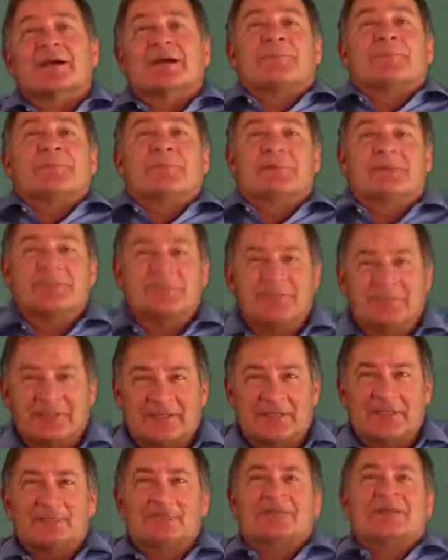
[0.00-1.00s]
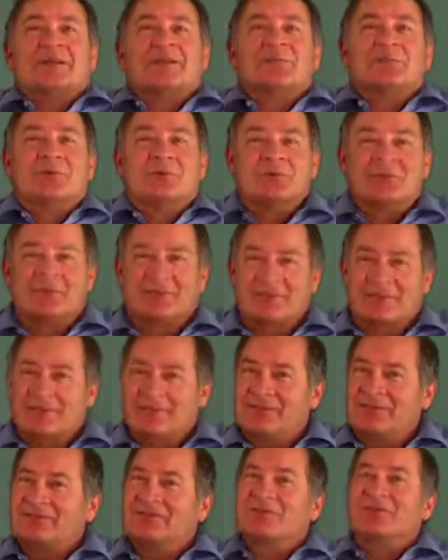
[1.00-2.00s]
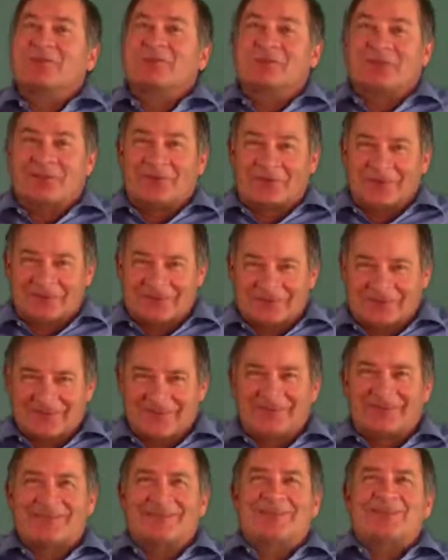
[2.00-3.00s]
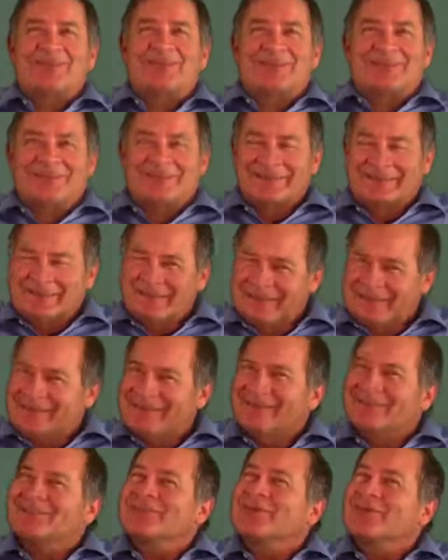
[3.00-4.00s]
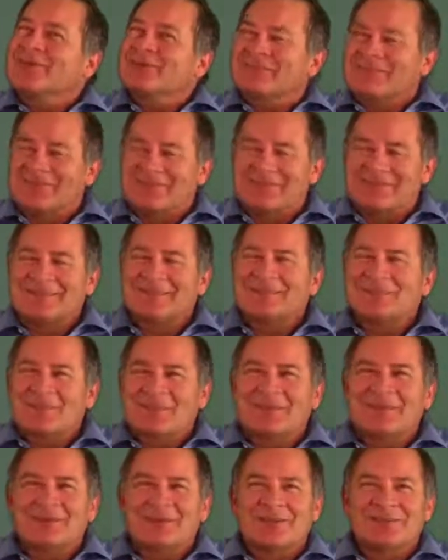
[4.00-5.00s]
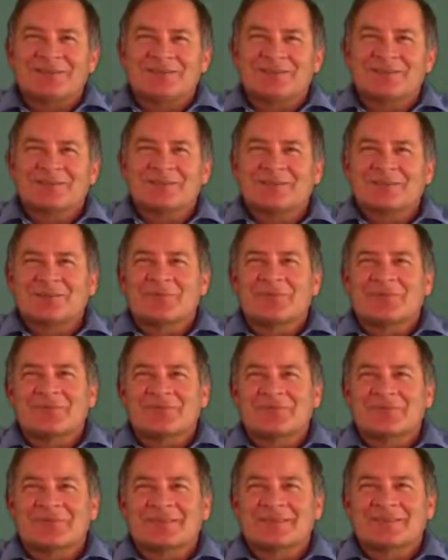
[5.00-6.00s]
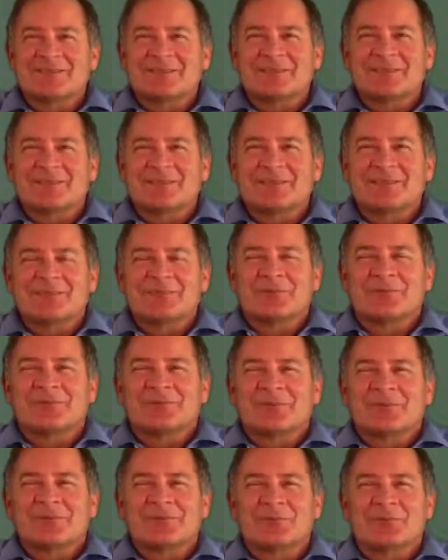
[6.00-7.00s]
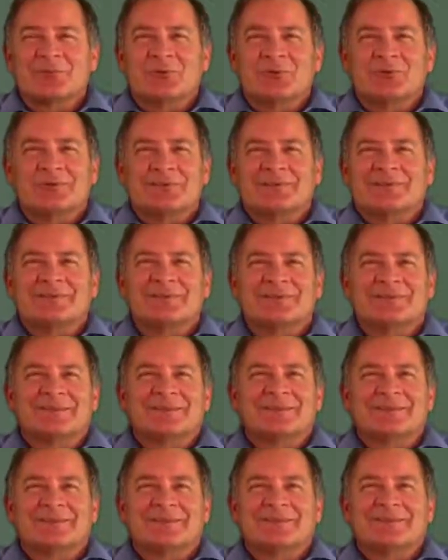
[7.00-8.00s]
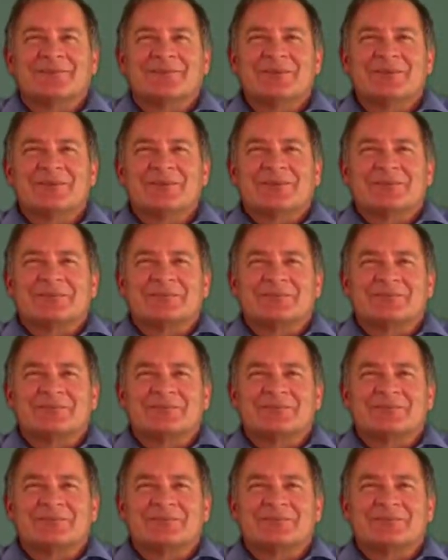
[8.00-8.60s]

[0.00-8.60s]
up and down motion can also be very annoying. So just be conscious of some of those things that will come across poorly on the video.